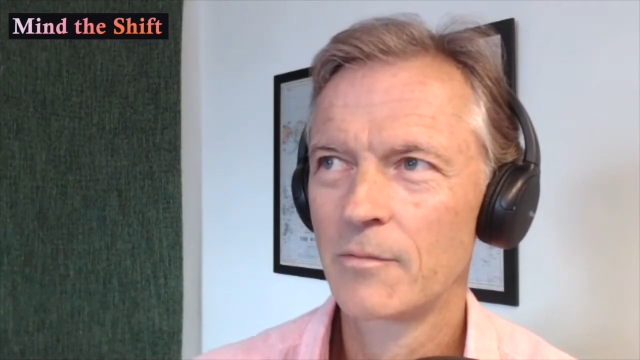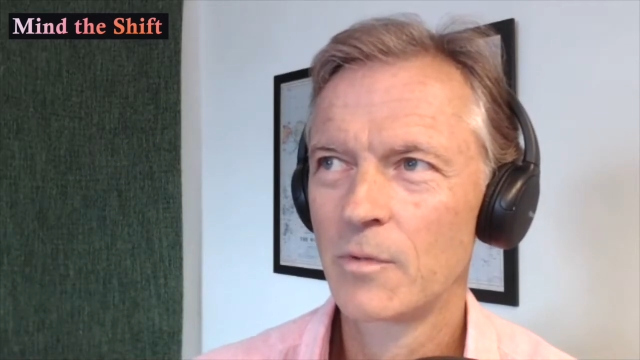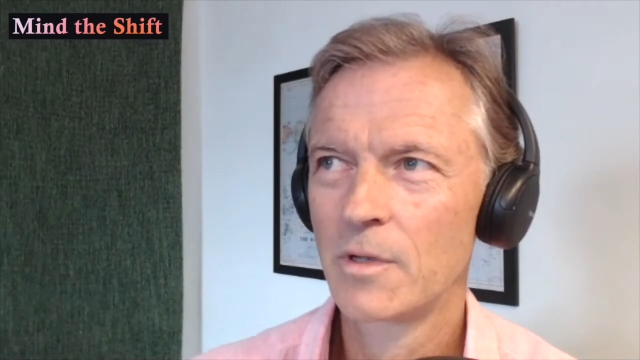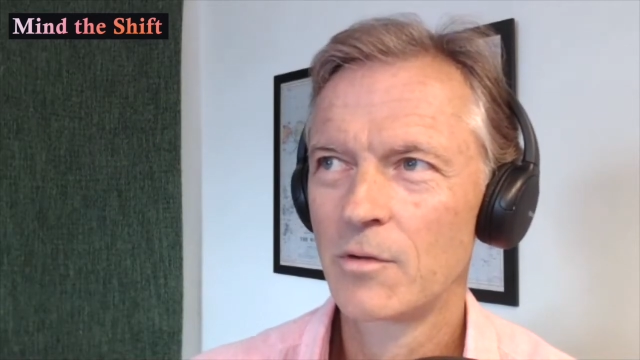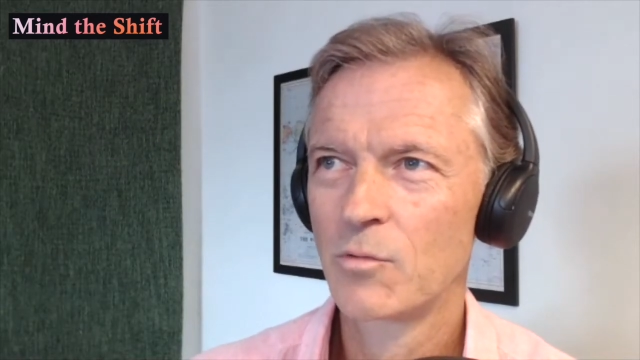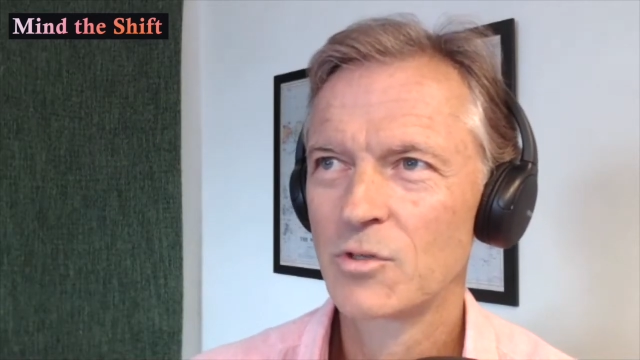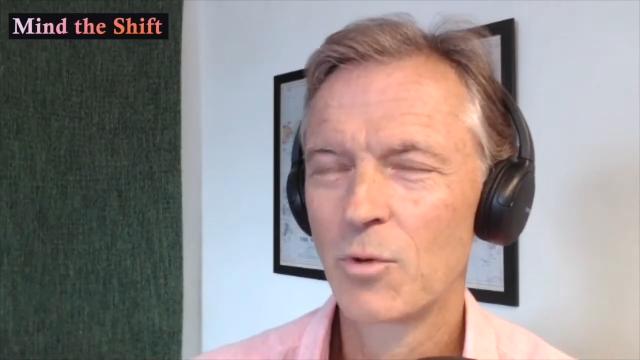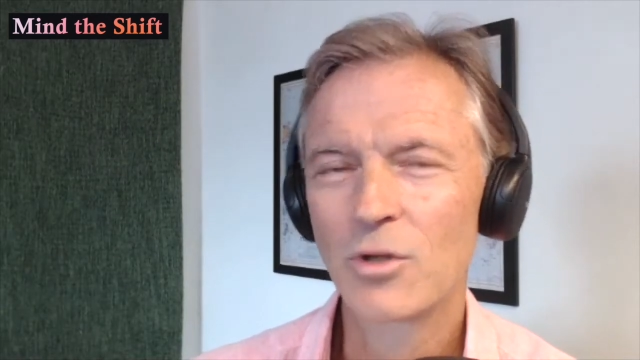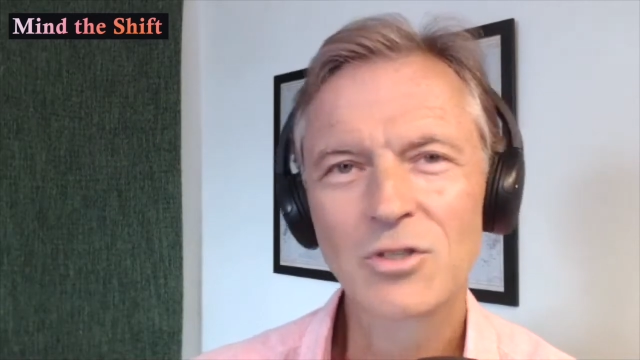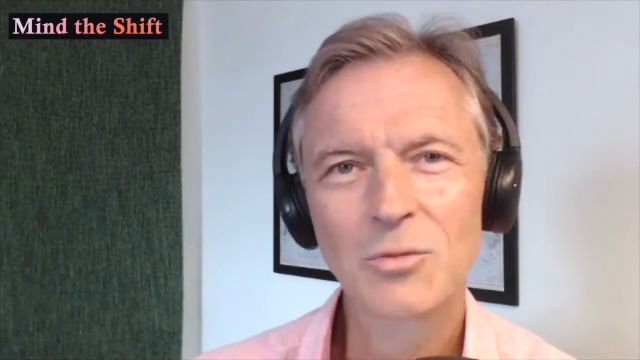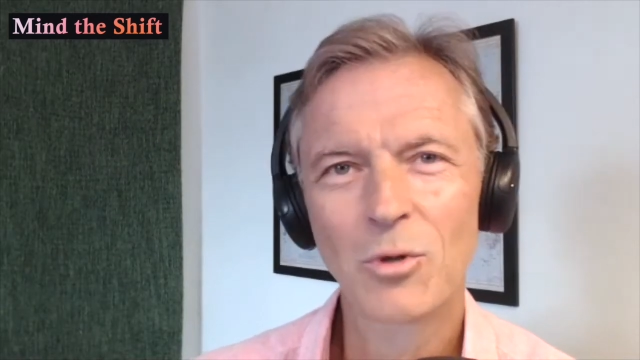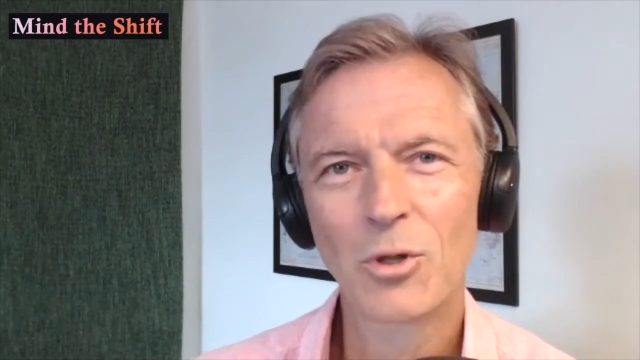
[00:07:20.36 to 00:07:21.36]

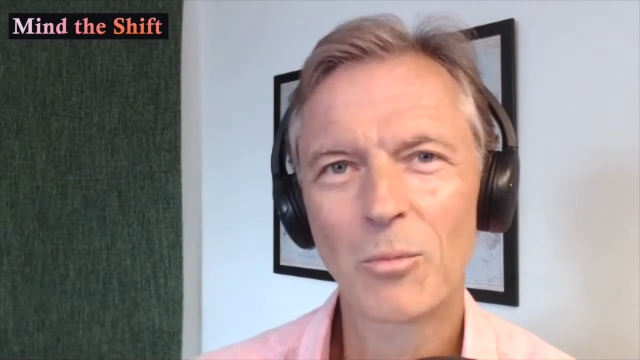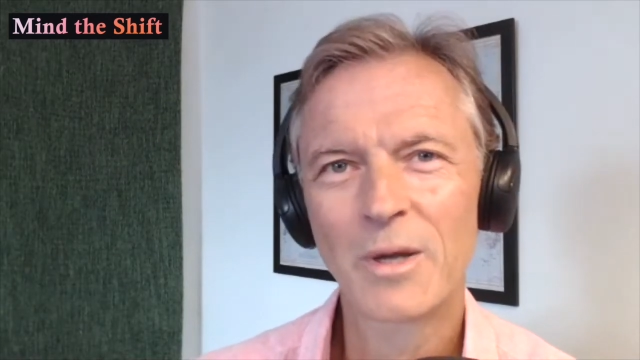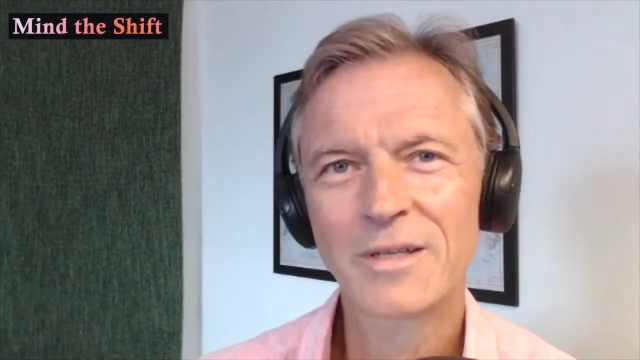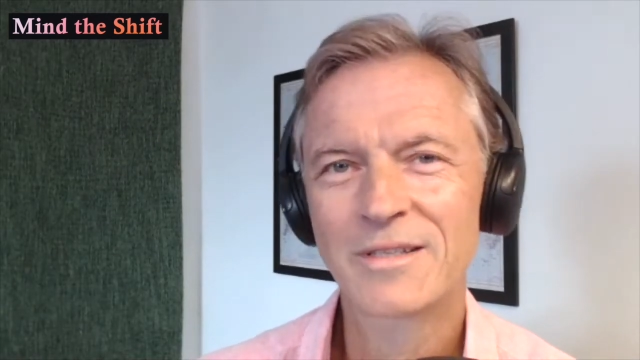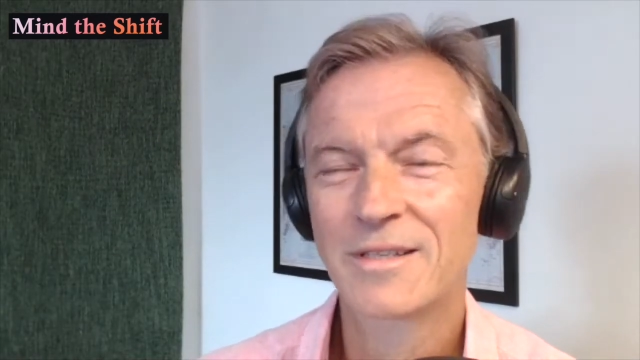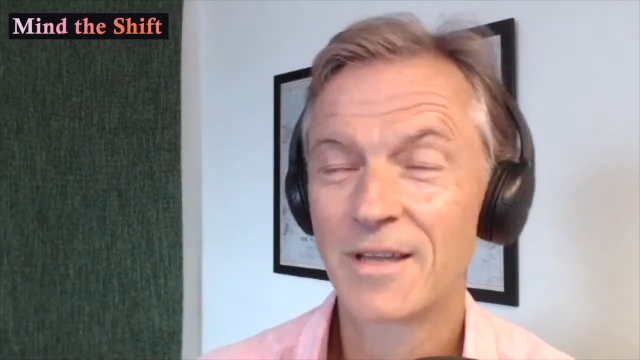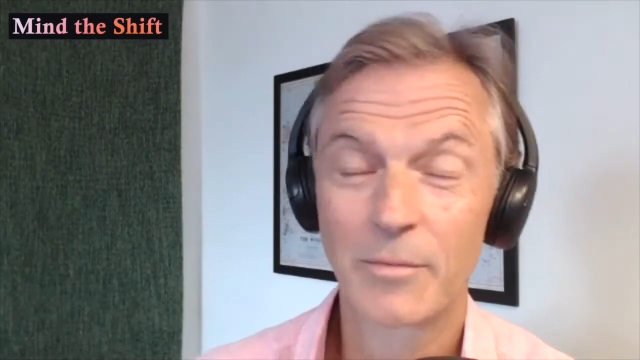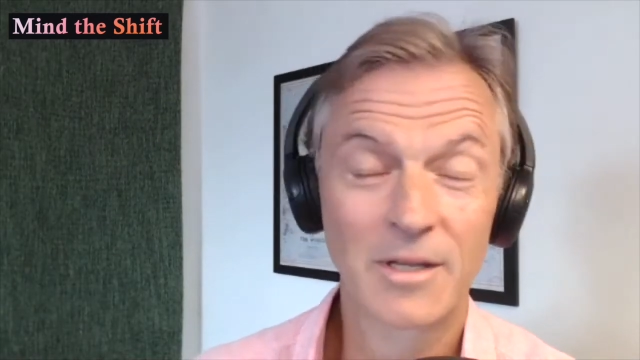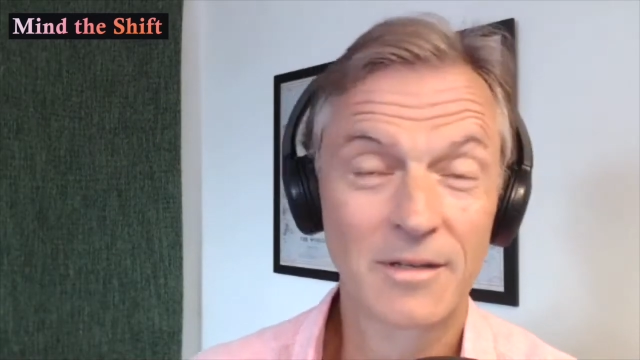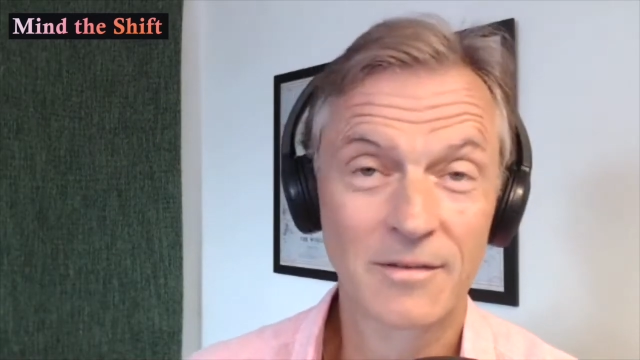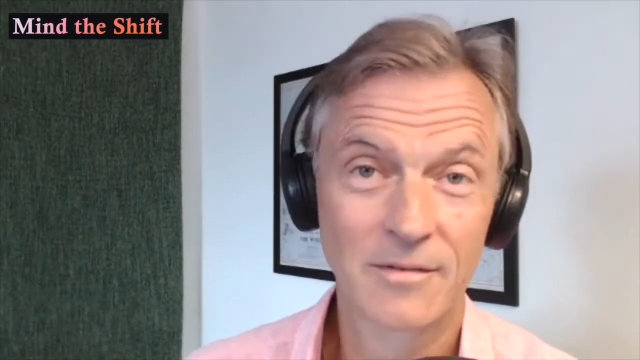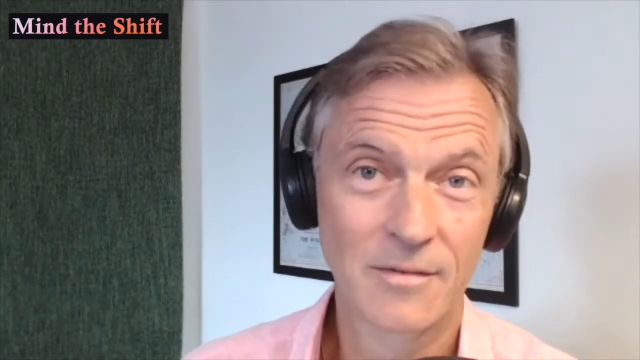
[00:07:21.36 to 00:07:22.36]
irresponsible. But I
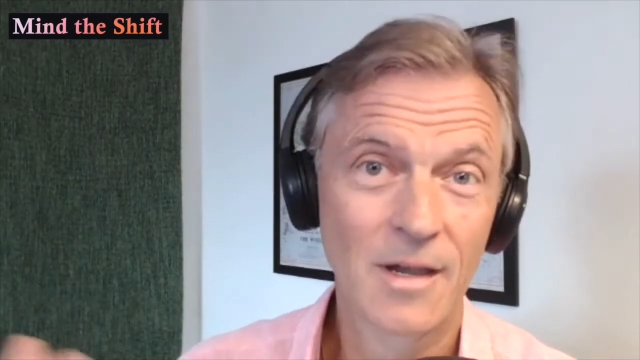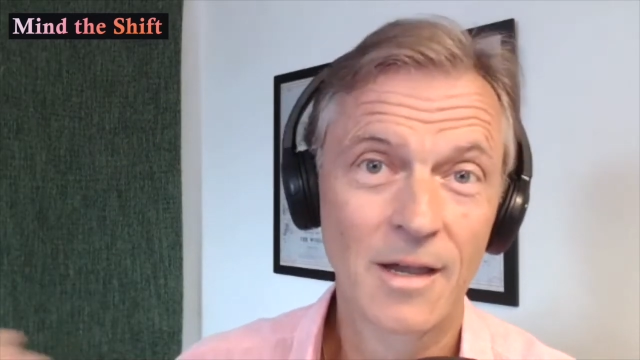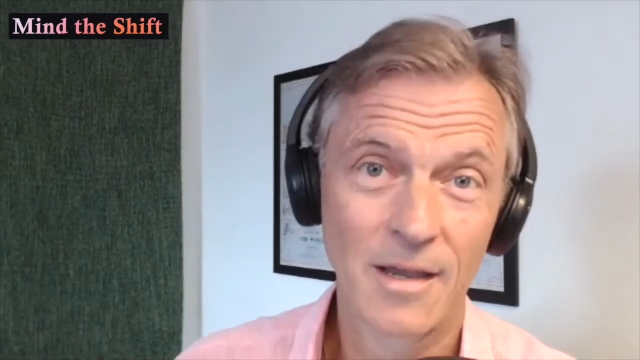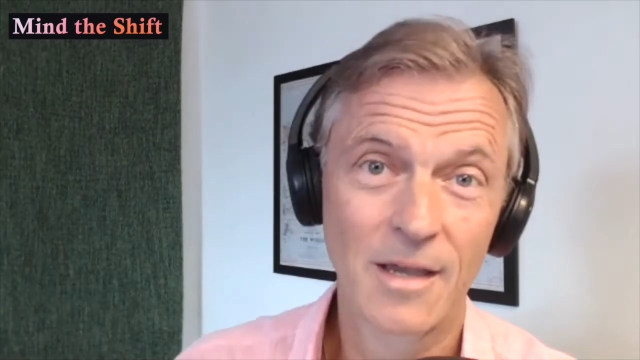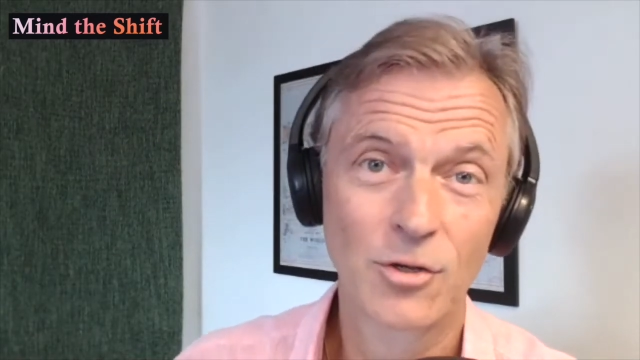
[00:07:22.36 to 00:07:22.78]
mean, I